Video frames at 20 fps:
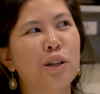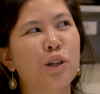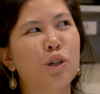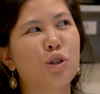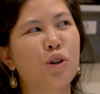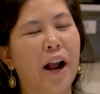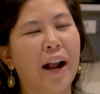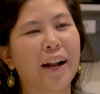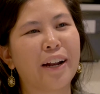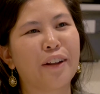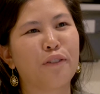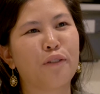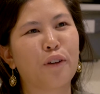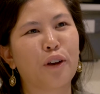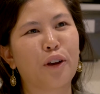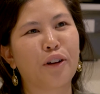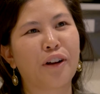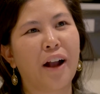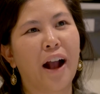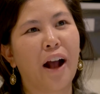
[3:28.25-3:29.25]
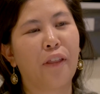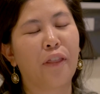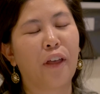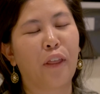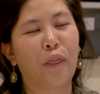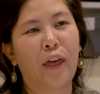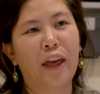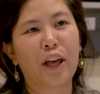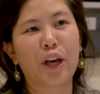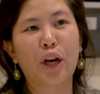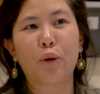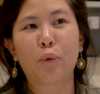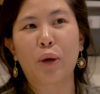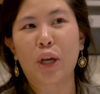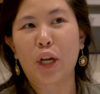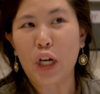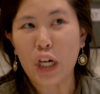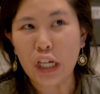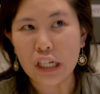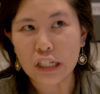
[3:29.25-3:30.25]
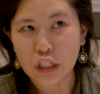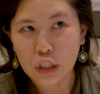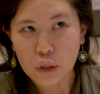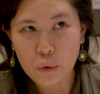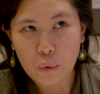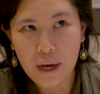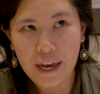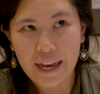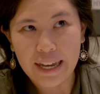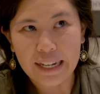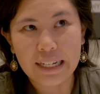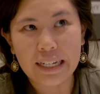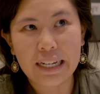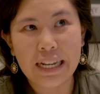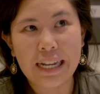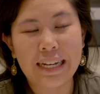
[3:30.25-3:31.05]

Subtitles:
trying to figure out that we could do it.